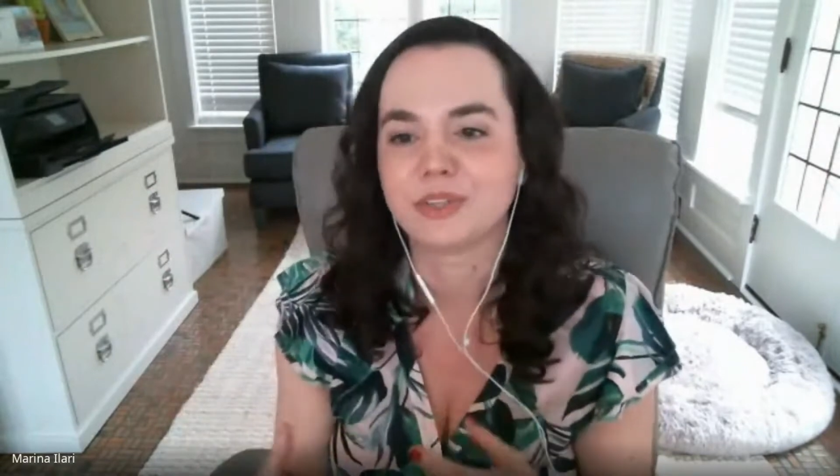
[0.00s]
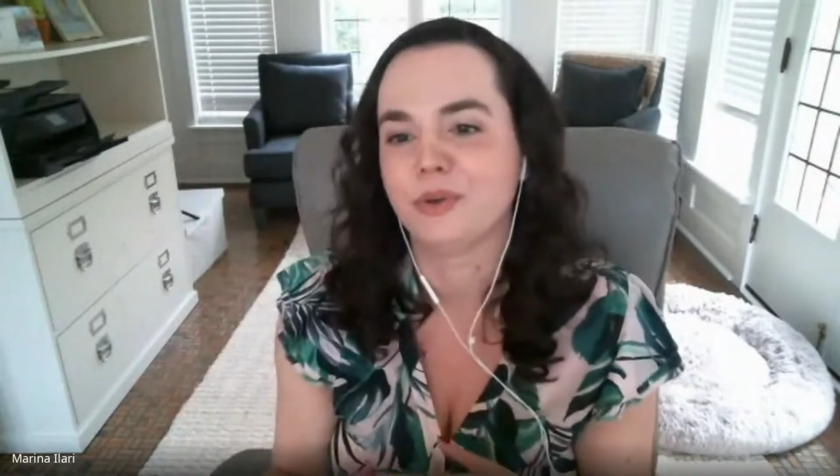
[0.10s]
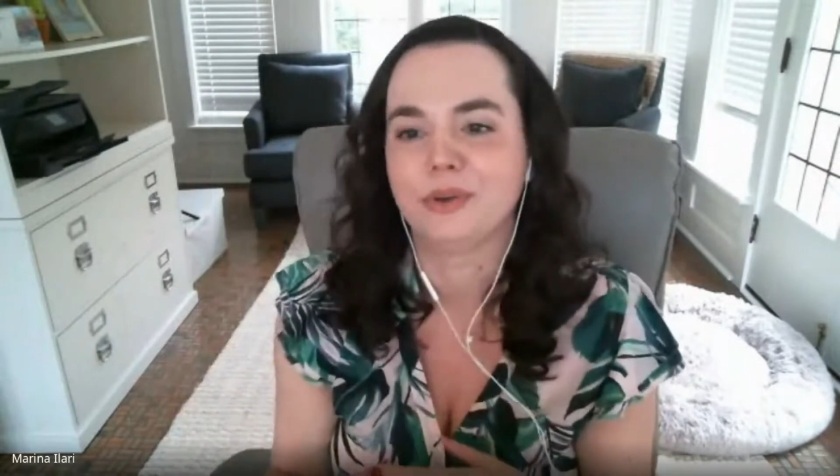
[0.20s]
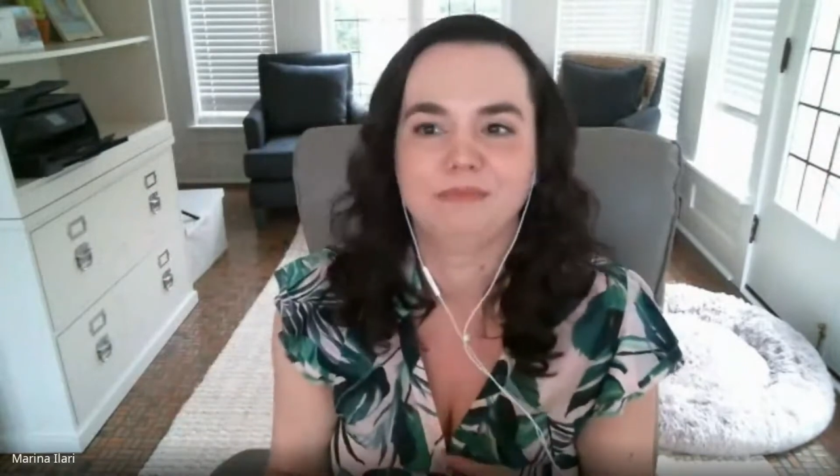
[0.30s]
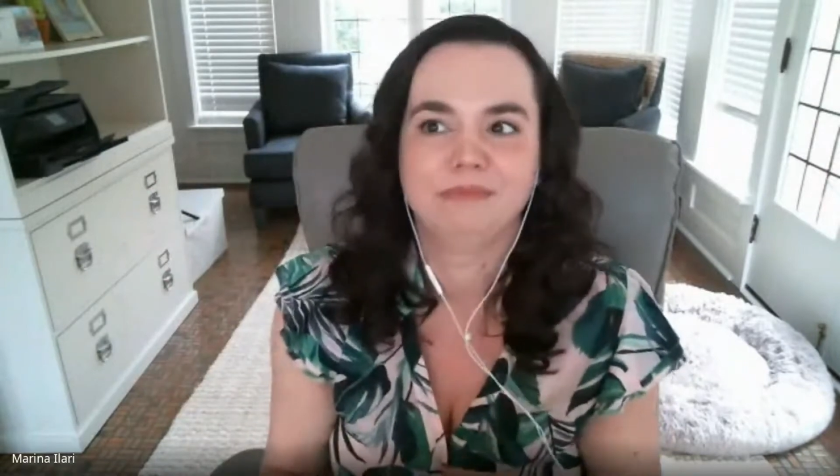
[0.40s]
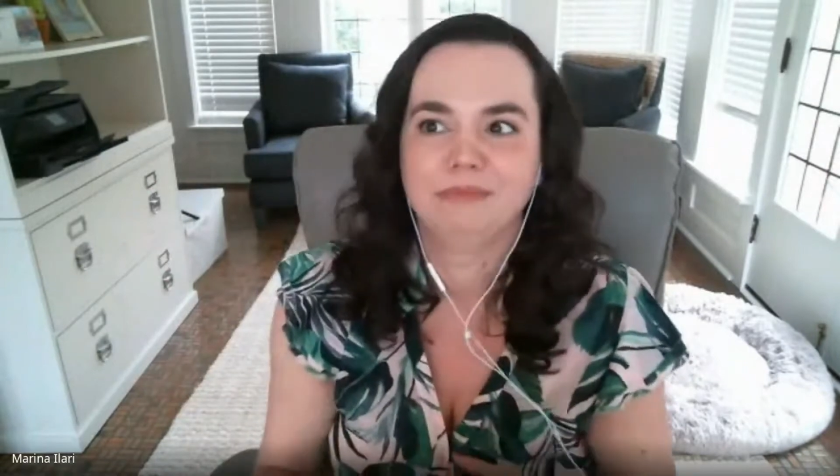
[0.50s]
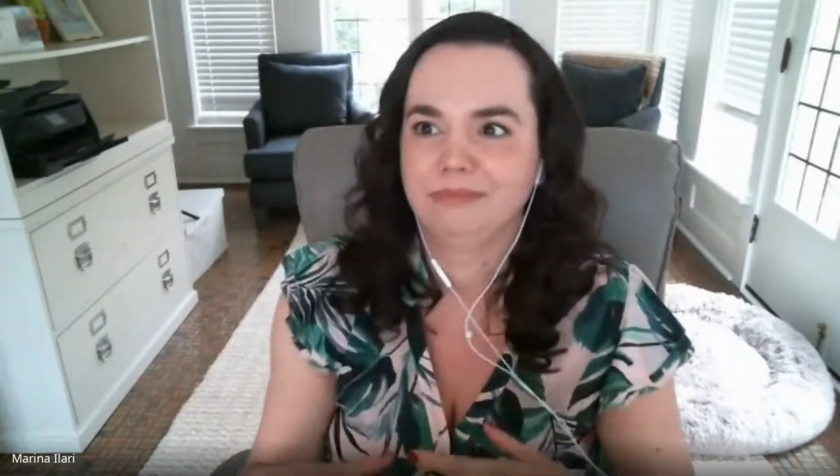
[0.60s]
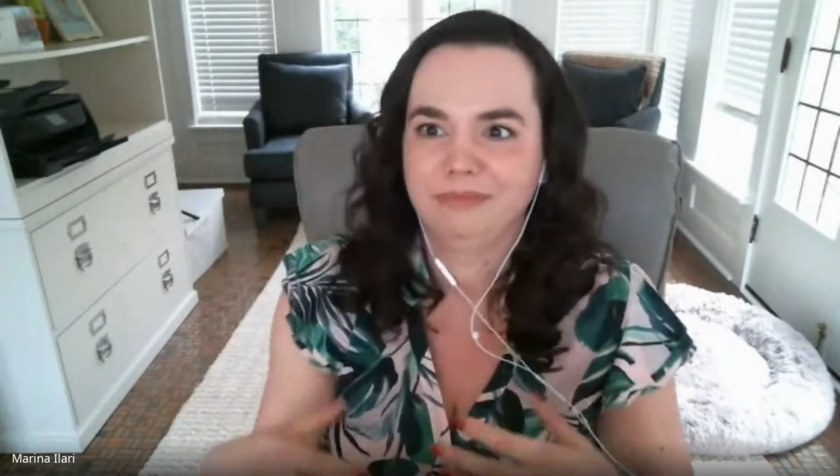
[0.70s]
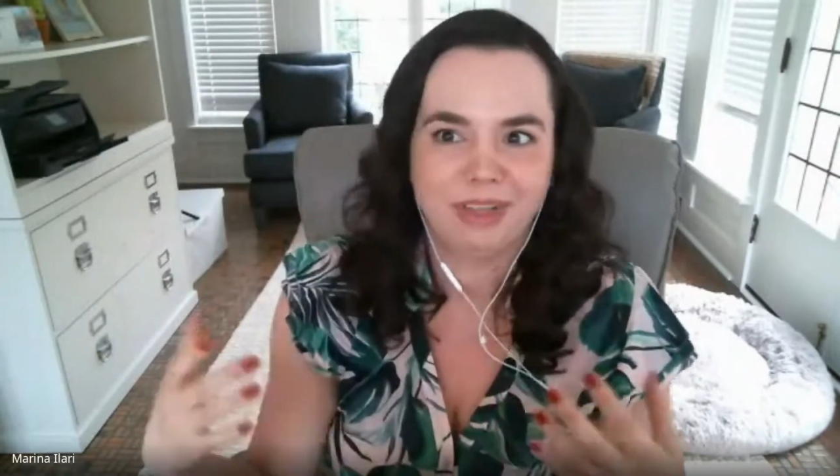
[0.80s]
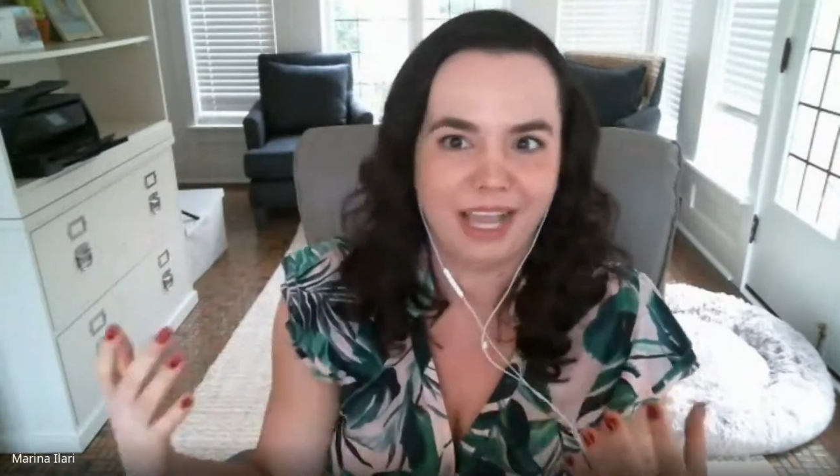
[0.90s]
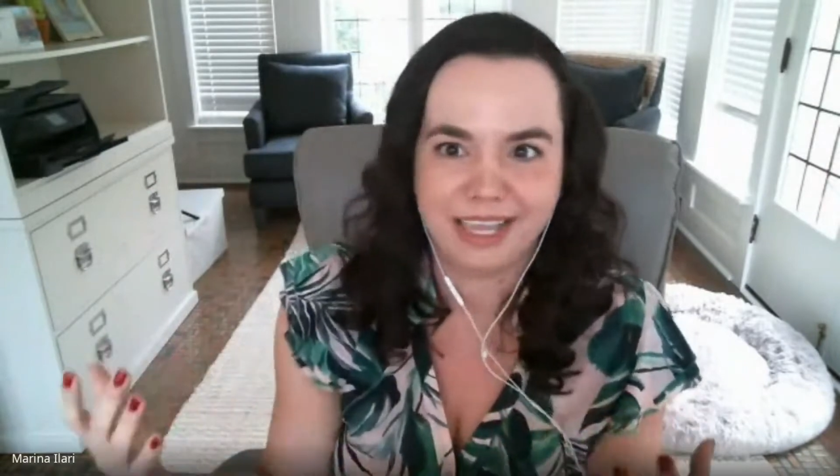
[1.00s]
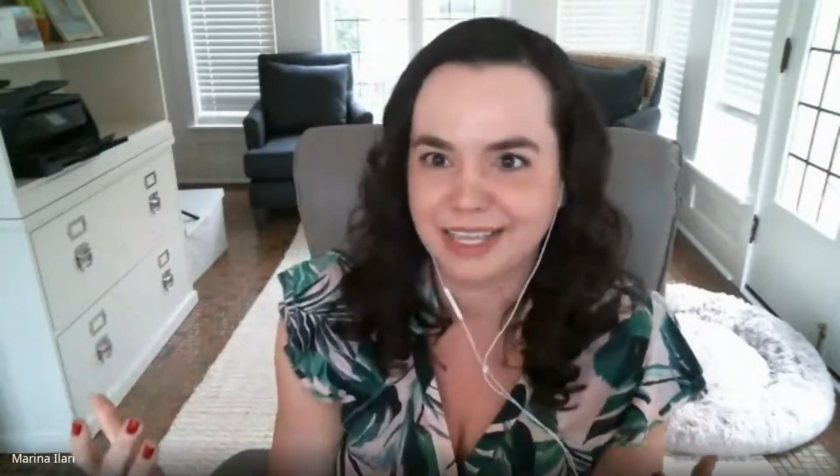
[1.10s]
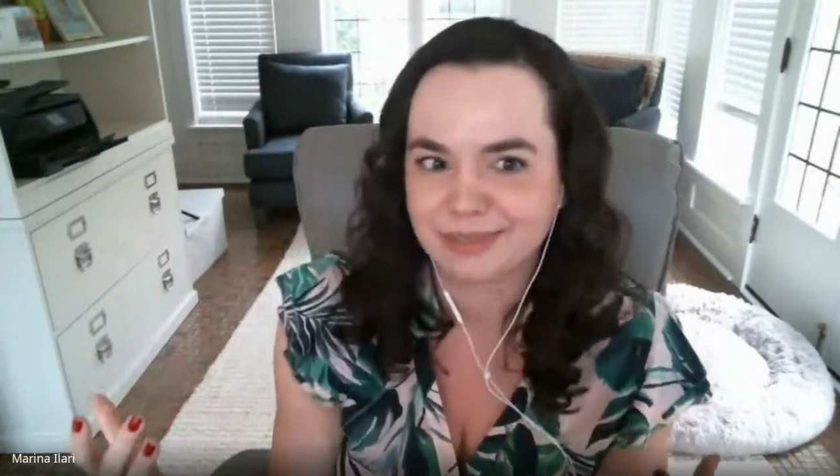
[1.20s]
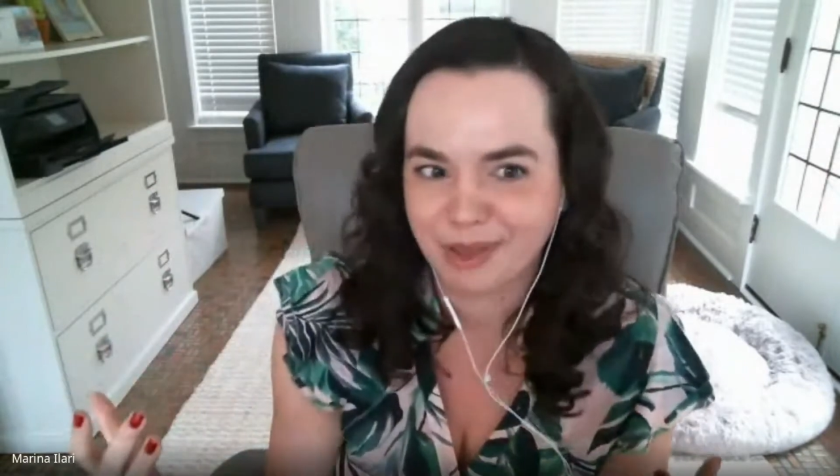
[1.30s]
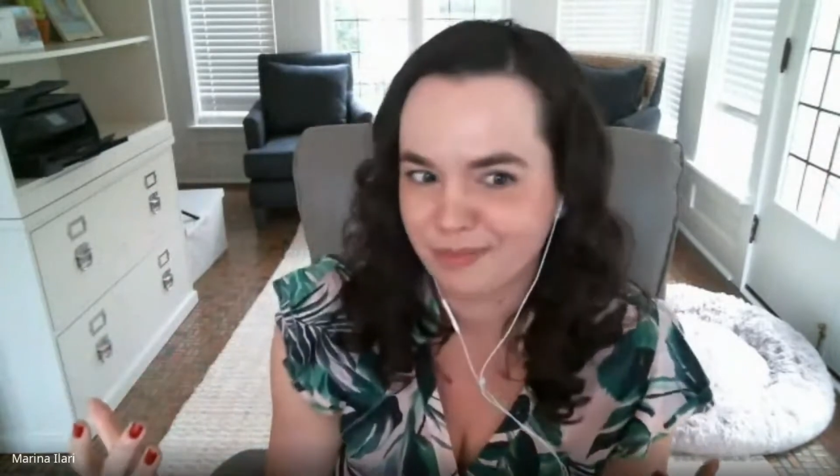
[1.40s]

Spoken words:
So I guess